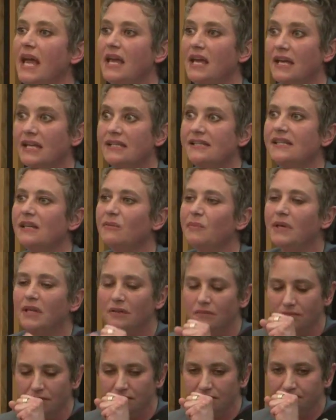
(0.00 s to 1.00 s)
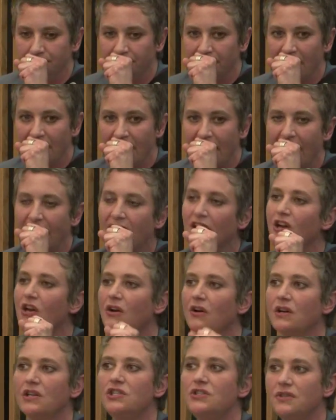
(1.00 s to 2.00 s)
exhibit, and I
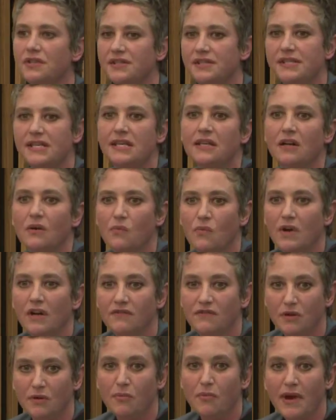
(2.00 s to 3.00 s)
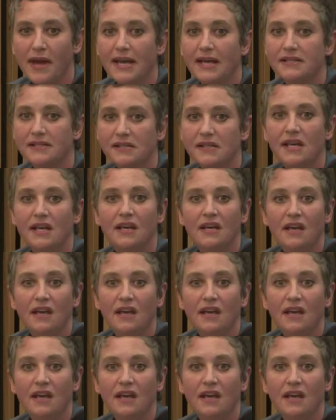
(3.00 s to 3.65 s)
encourage you to see it on one of your breaks